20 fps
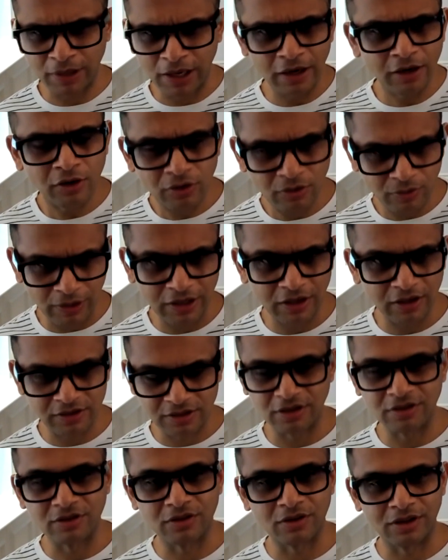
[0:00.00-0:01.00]
prior to
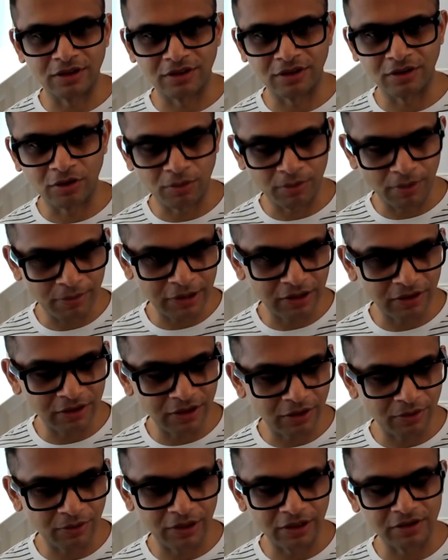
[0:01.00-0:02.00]
20th century, I think, or maybe
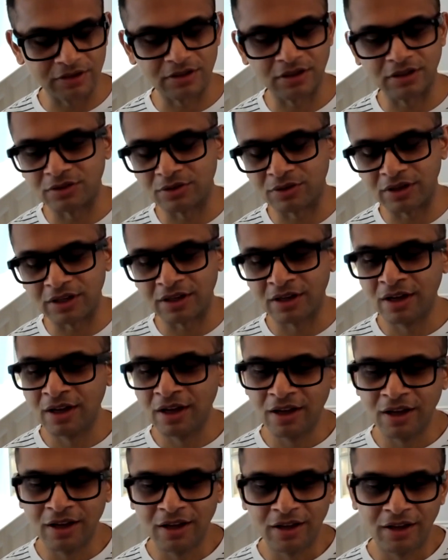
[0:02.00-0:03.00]
early 20th century,
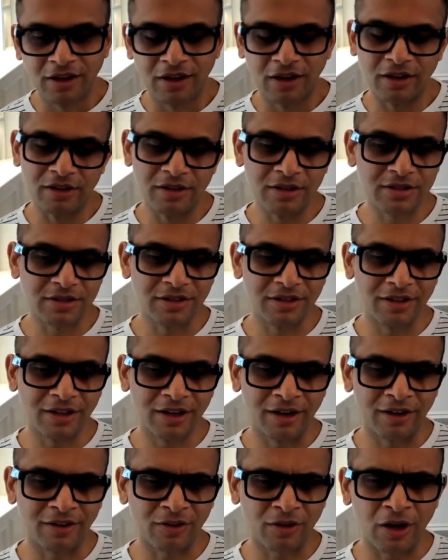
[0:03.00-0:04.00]
and this
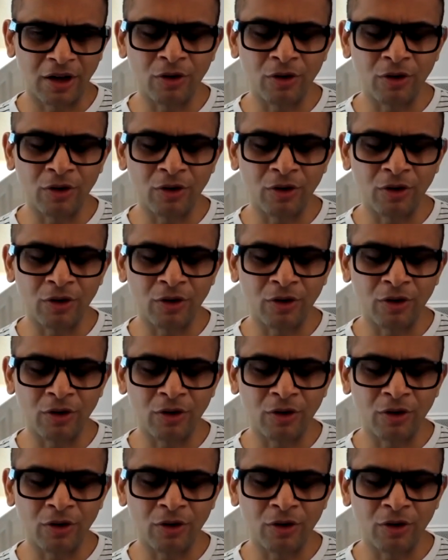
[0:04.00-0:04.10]
and that.